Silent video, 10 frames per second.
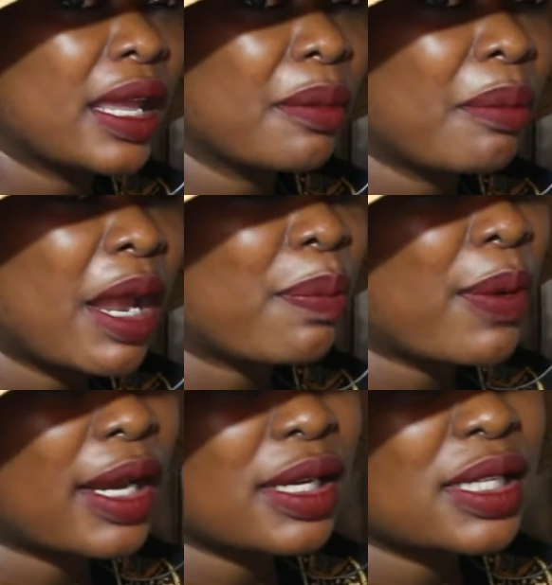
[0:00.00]
my
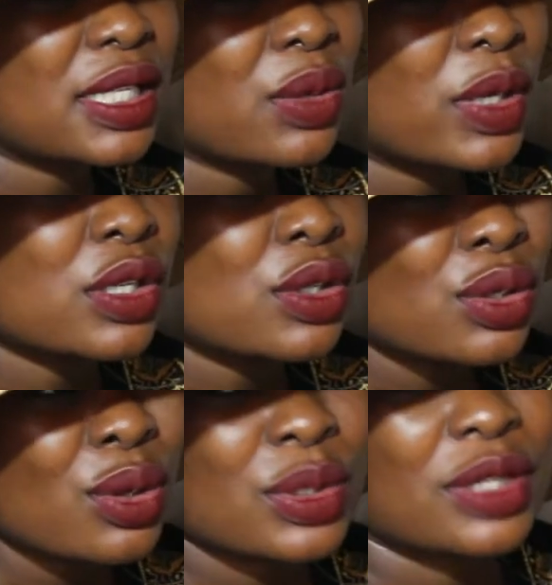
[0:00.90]
pregnancy was
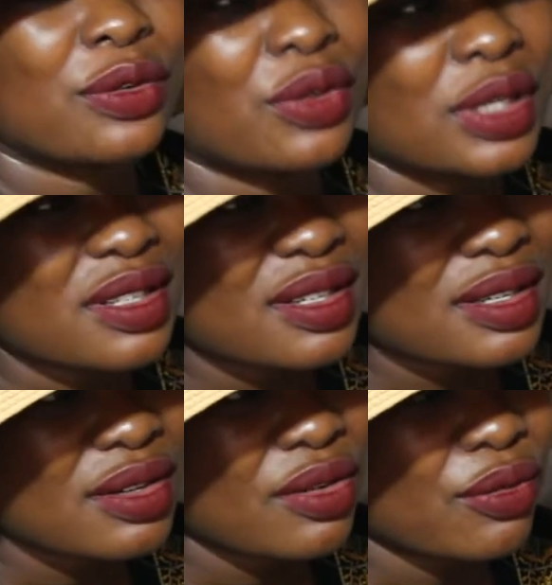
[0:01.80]
so different
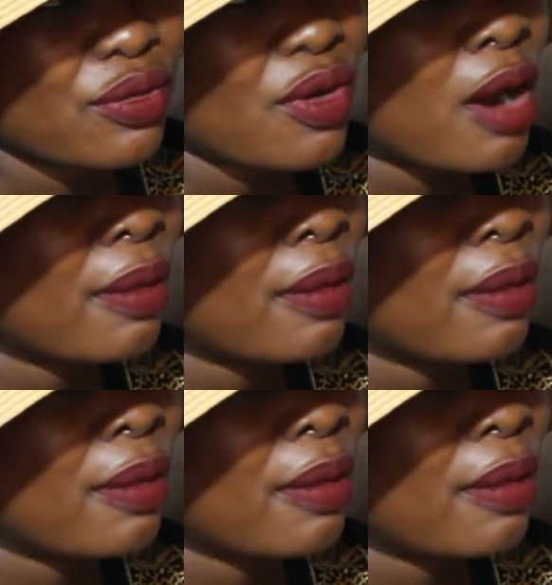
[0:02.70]
from